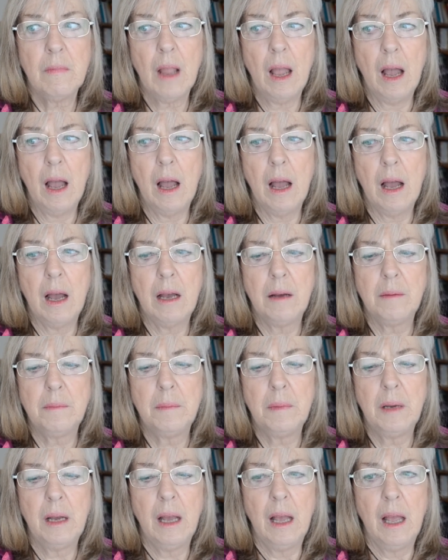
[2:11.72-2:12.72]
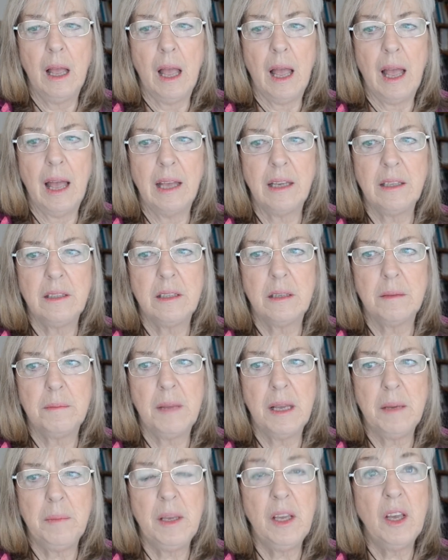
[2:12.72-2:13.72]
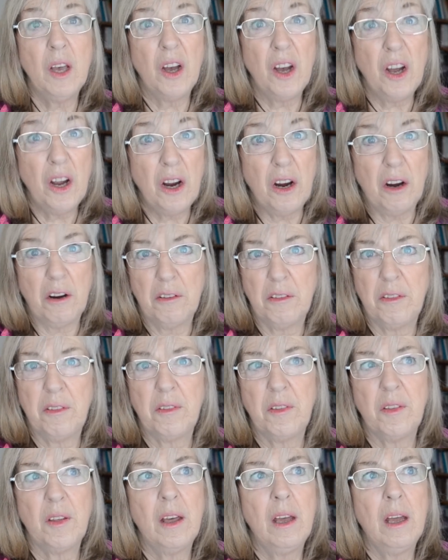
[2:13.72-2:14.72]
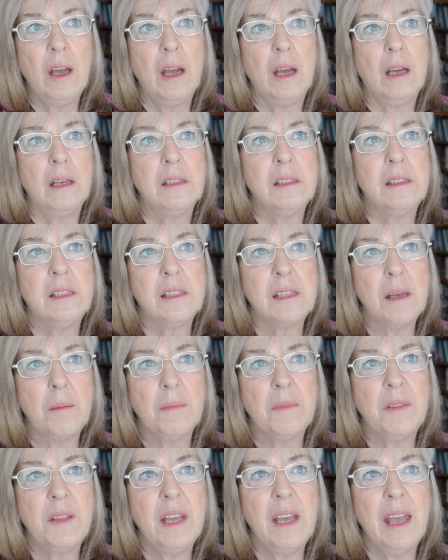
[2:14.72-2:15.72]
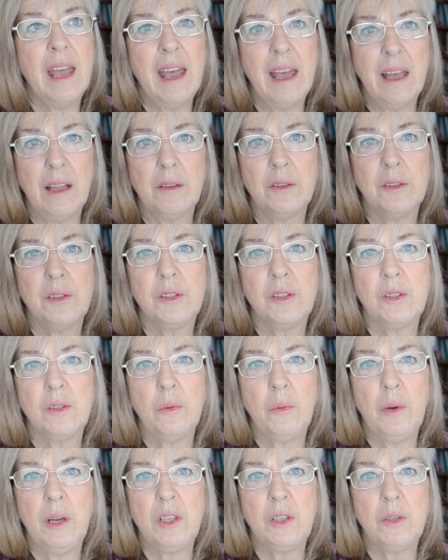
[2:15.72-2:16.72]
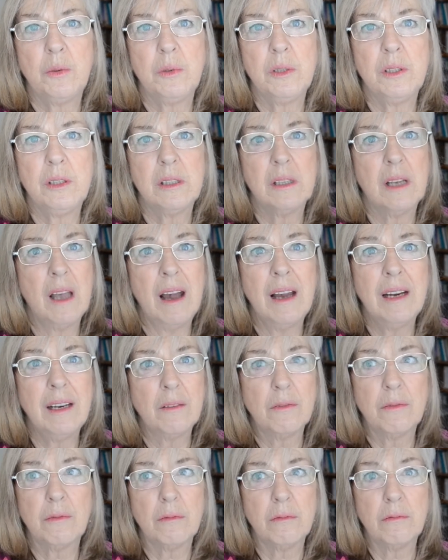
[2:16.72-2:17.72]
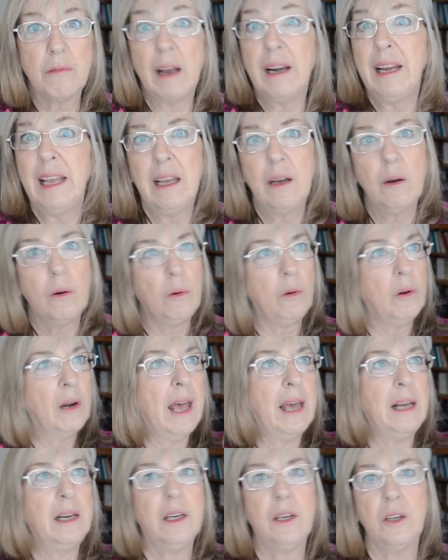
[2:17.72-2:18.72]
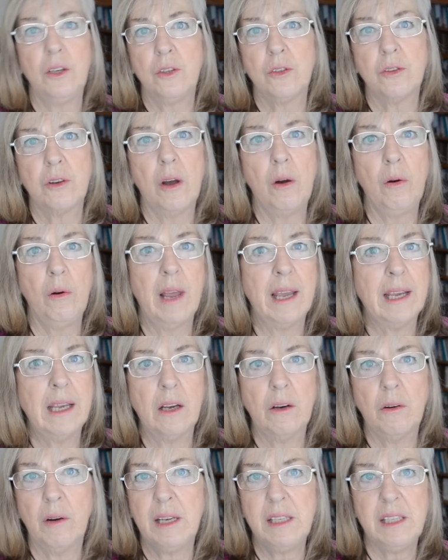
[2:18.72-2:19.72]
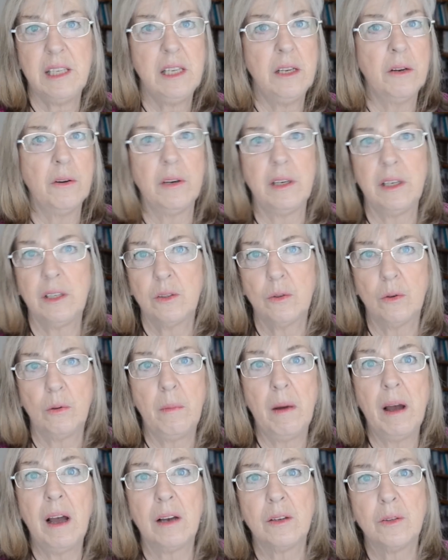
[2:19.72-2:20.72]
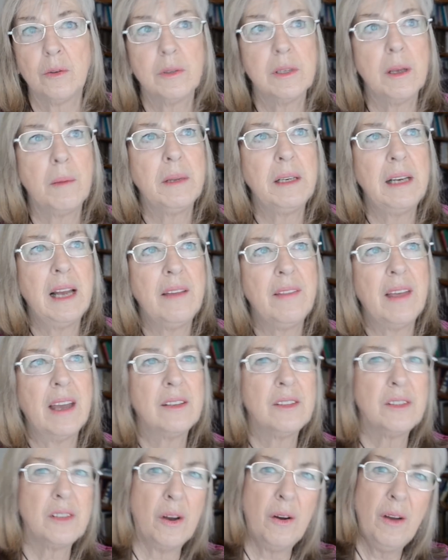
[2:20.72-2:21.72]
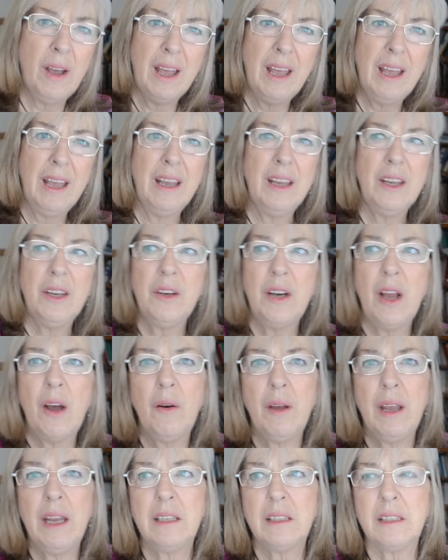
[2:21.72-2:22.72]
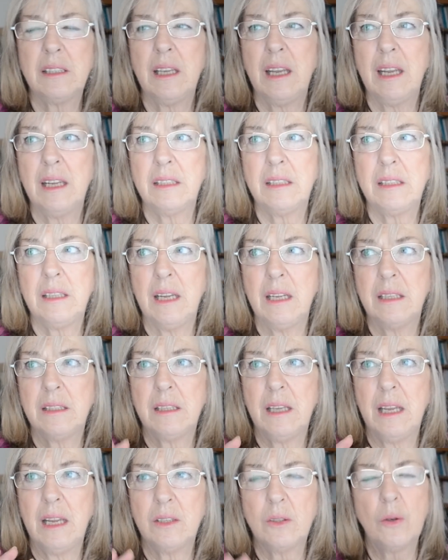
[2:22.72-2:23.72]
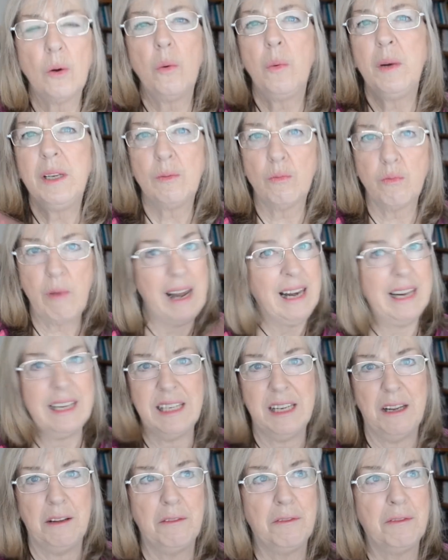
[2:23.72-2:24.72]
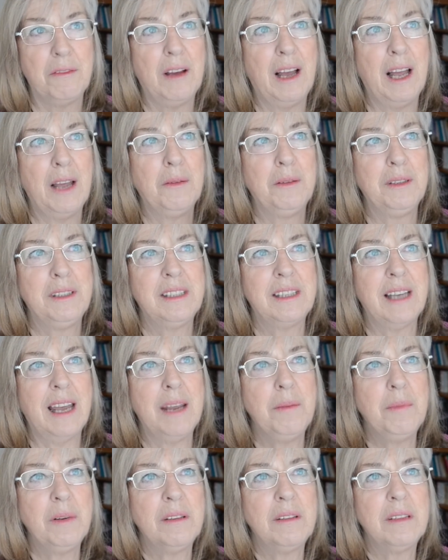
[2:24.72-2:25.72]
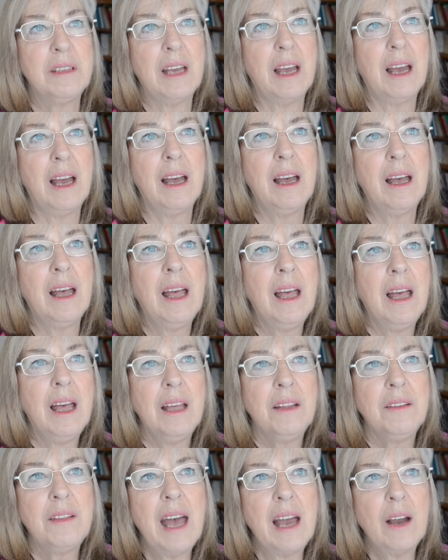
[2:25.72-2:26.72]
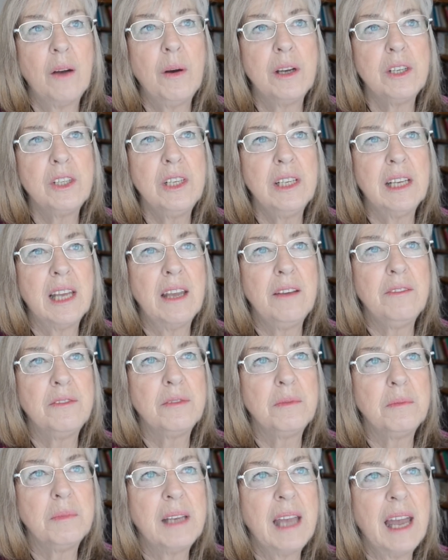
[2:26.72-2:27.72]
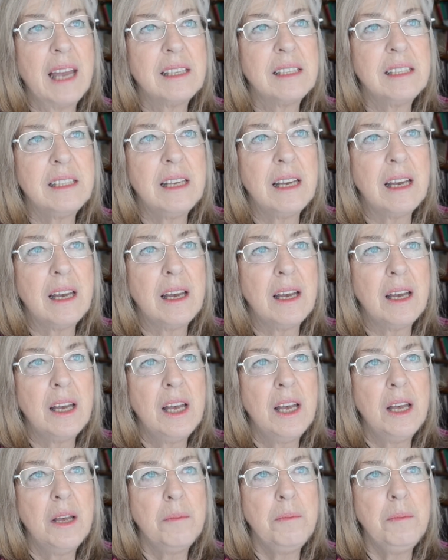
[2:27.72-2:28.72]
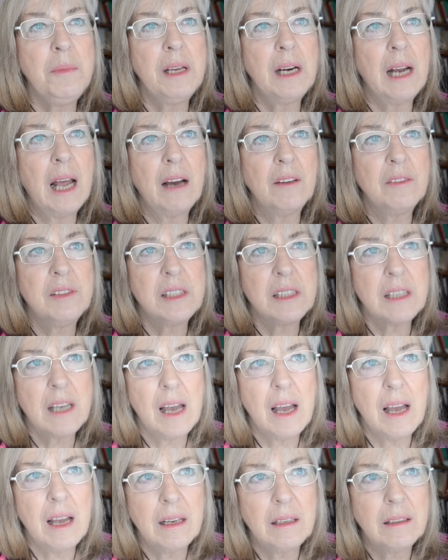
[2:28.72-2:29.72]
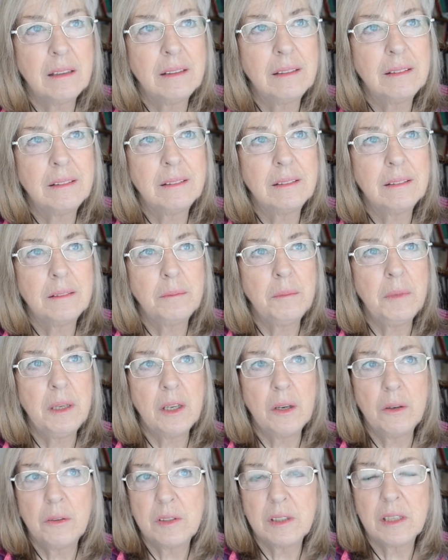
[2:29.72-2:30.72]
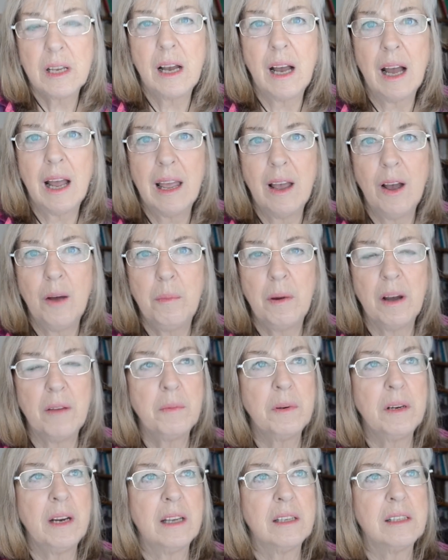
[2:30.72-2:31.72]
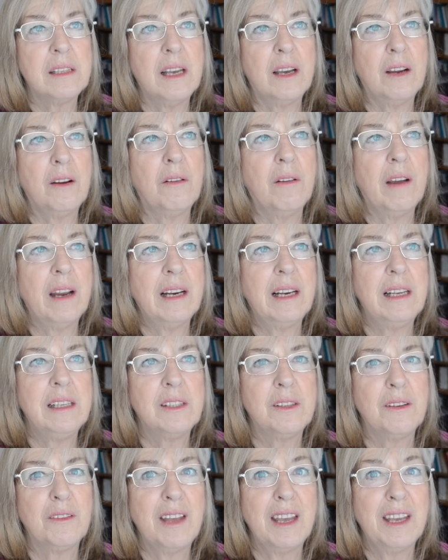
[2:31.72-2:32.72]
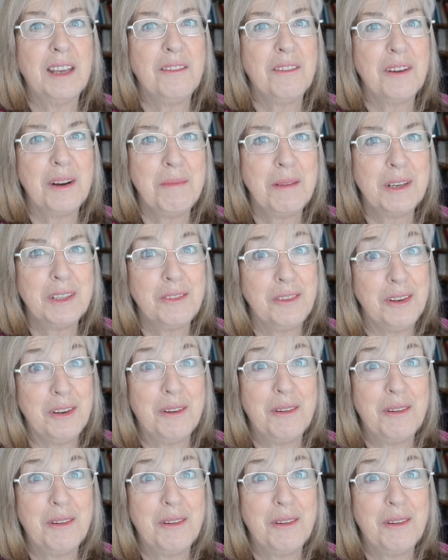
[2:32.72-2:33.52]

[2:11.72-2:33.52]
and maybe earth something else which was kind of running all out of control, like a crazy Uranus or Mars or something like that. So, you know, it's always relative, I would say. But that question came from Kasia Mirowska. I hope I pronounced that correctly. So thank you very much for your